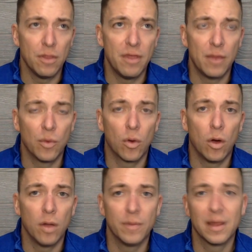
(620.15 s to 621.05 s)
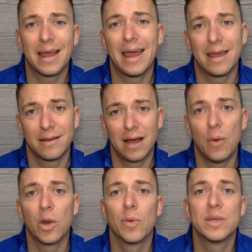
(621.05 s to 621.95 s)
then will call and be like, hey,
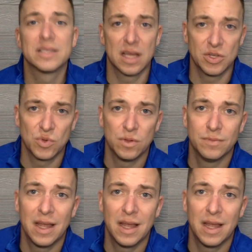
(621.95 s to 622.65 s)
I want to reschedule.